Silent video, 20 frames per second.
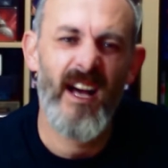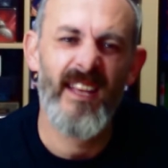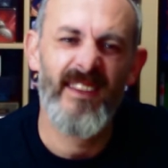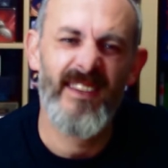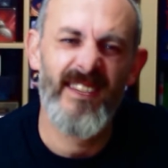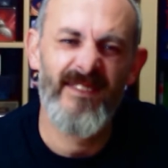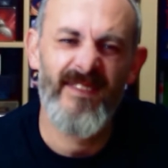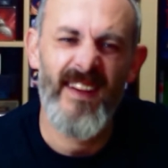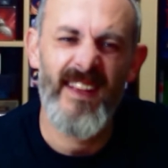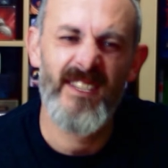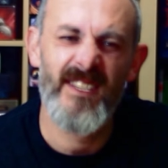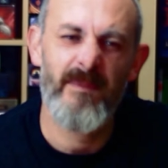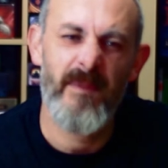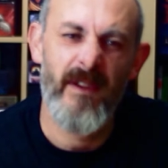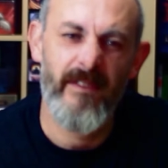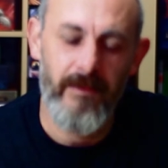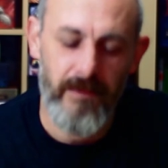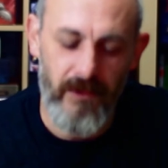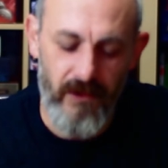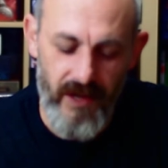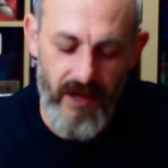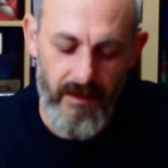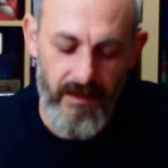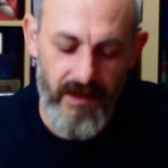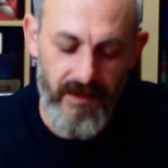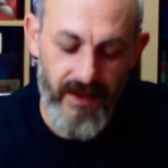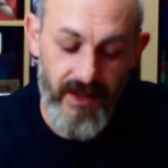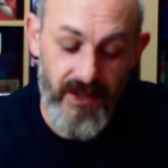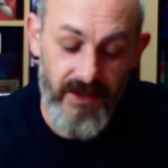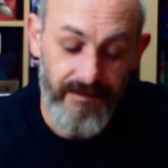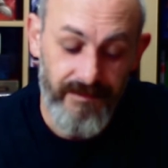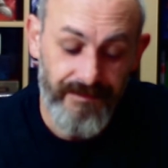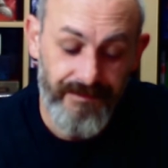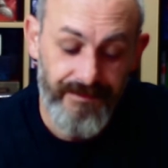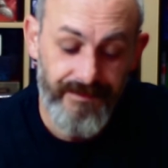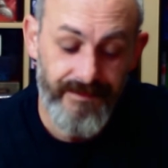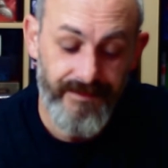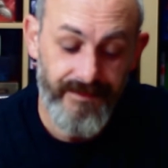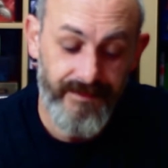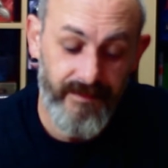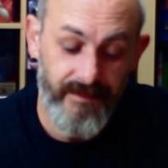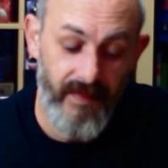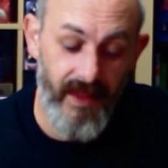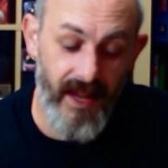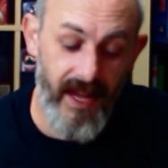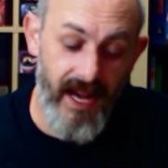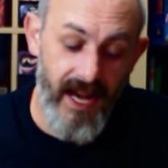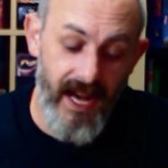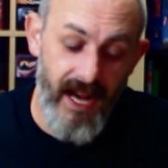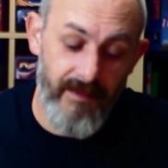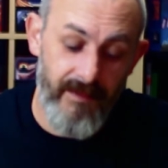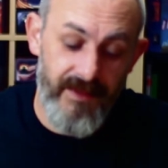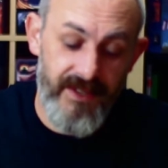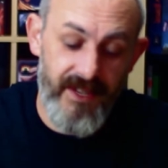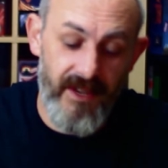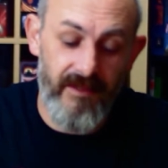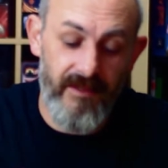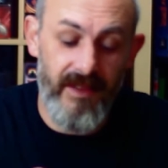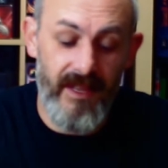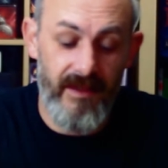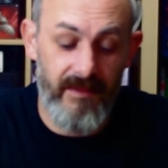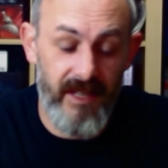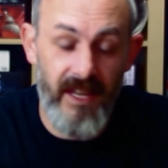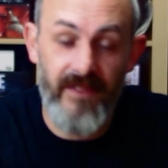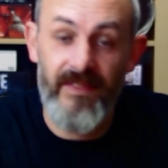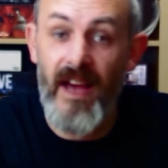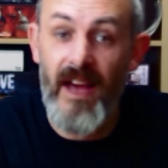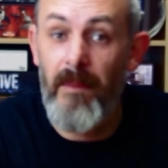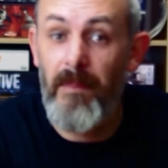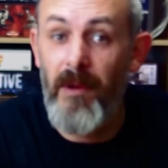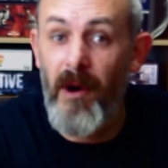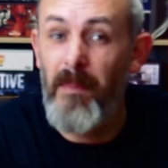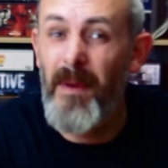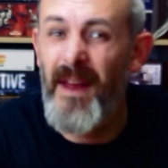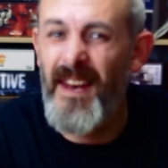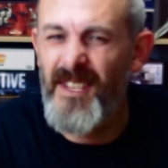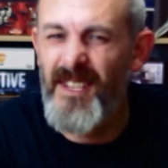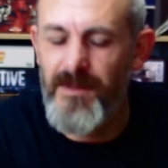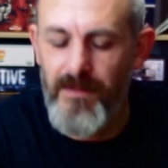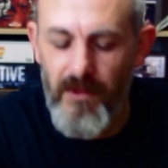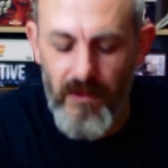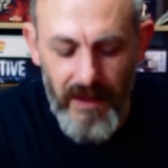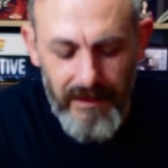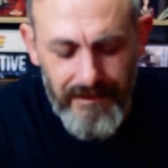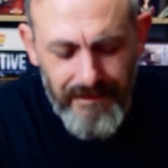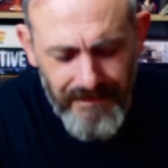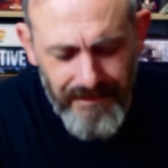just fancy a bit of a ball game convention. So I'll give that a pop, and it's smaller.